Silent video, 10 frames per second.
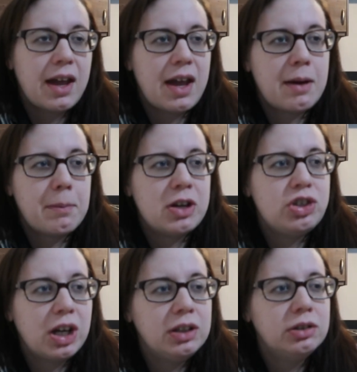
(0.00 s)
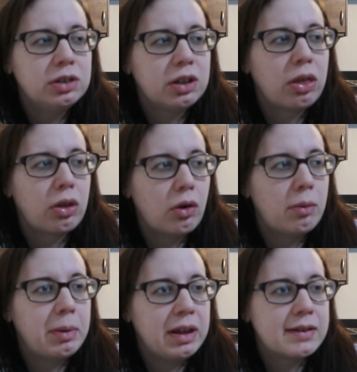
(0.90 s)
I generally
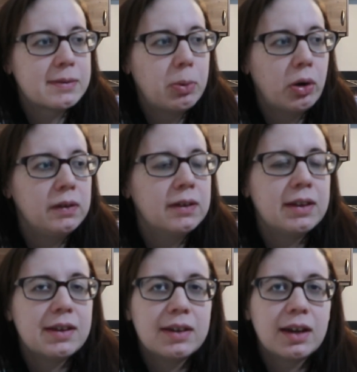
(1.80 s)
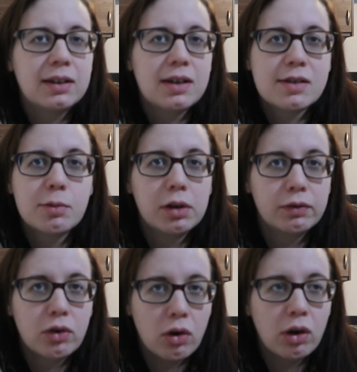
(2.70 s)
thought by this point that the sickness would
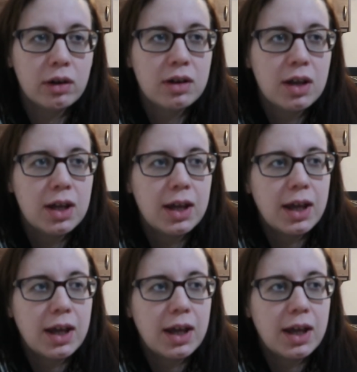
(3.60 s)
have gone,